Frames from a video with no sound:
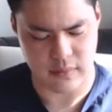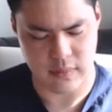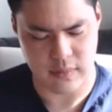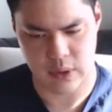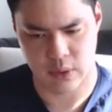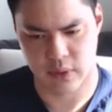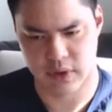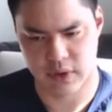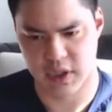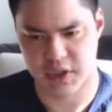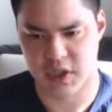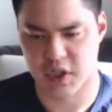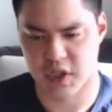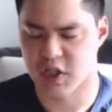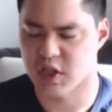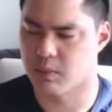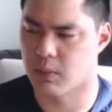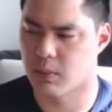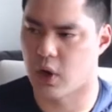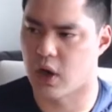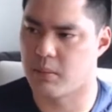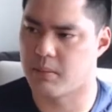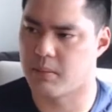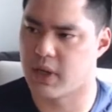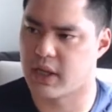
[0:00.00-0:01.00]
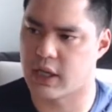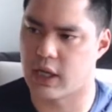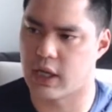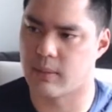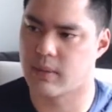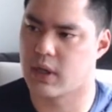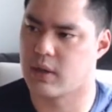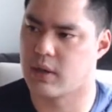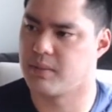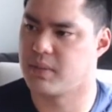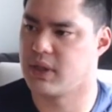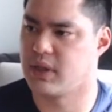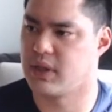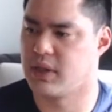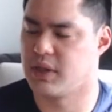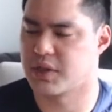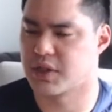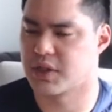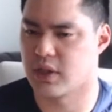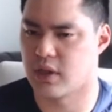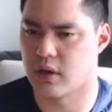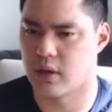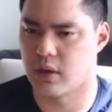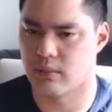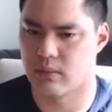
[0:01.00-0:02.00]
with these small and mid cap
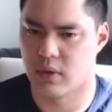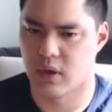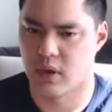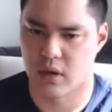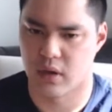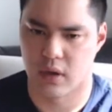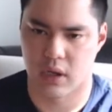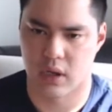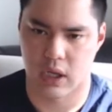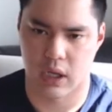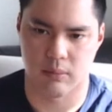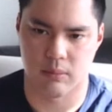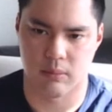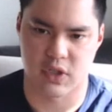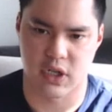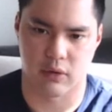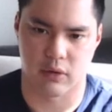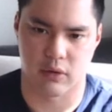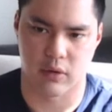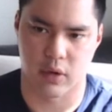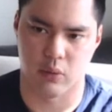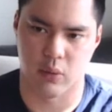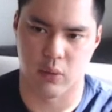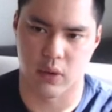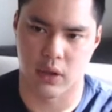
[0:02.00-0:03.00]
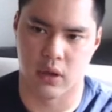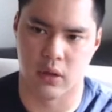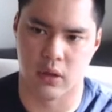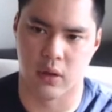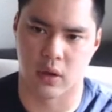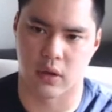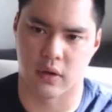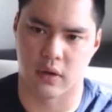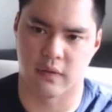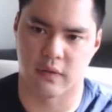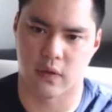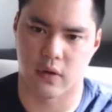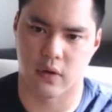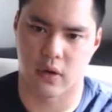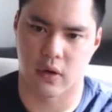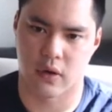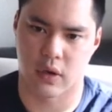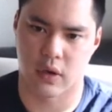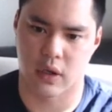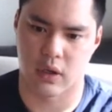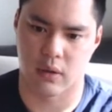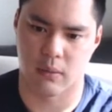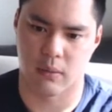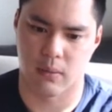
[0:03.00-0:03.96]
companies, I'm generally really looking for